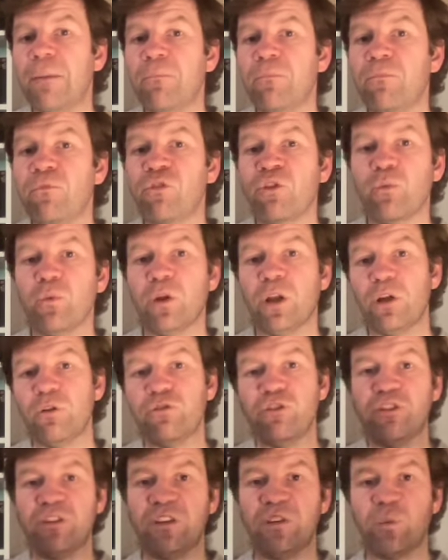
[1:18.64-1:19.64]
So there were loads
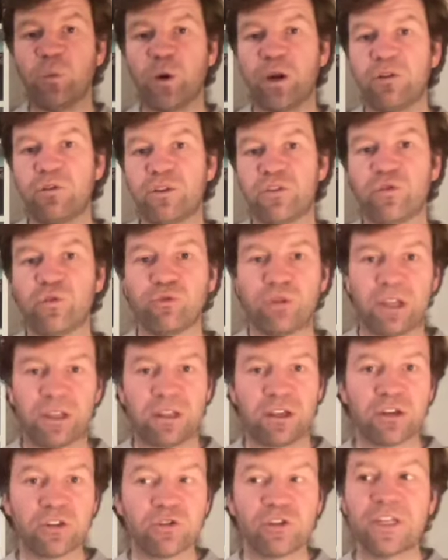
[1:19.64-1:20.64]
of these wineries all around
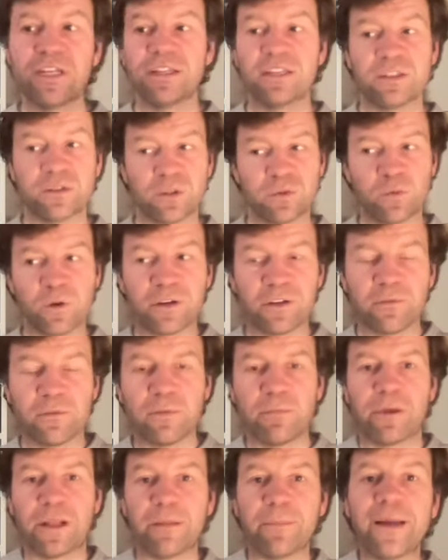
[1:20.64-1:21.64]
the country, and this is one of them
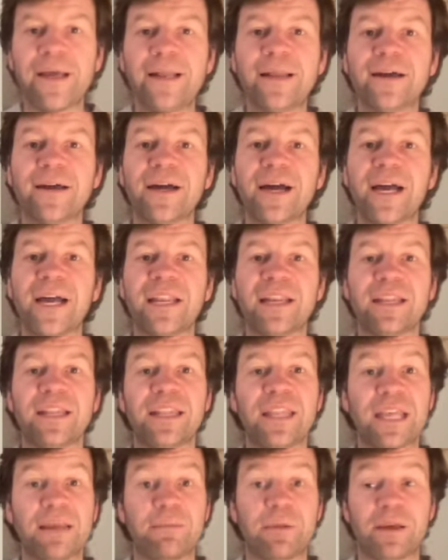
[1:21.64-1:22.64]
in Palmela, and
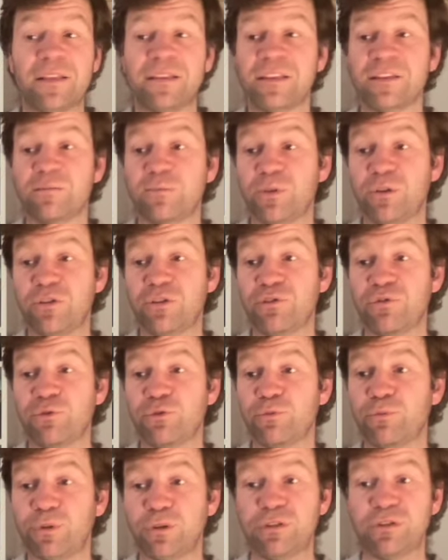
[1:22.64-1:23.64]
they made this beautiful,
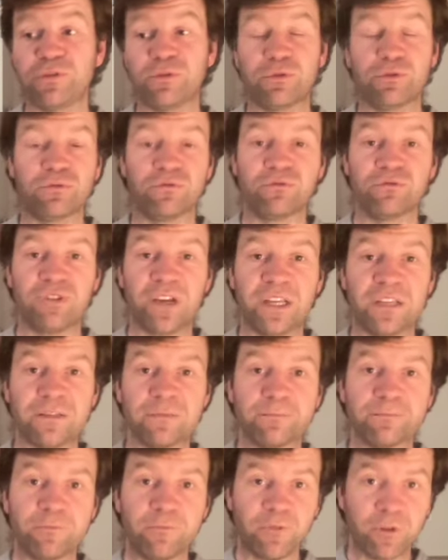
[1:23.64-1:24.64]
beautiful red
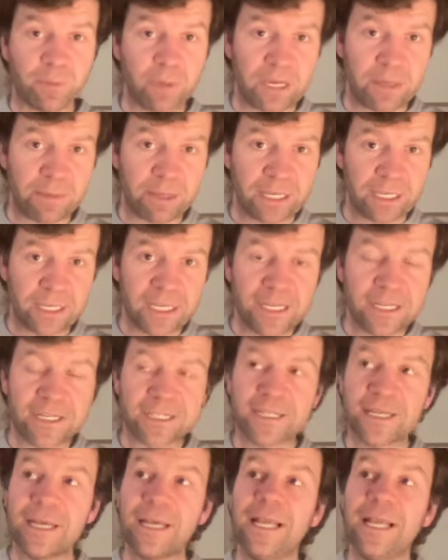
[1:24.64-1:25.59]
for many, many years.